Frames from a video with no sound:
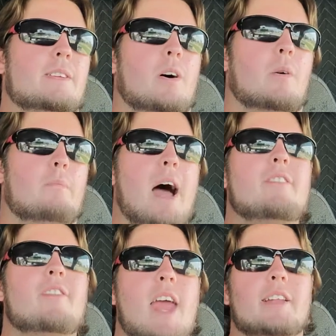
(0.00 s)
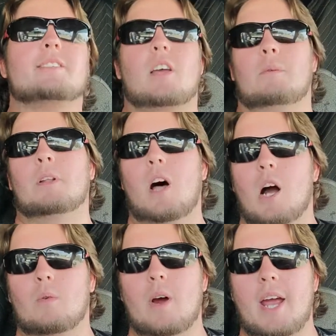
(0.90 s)
So my van has come a
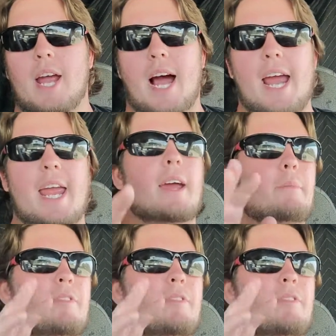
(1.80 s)
long way. I am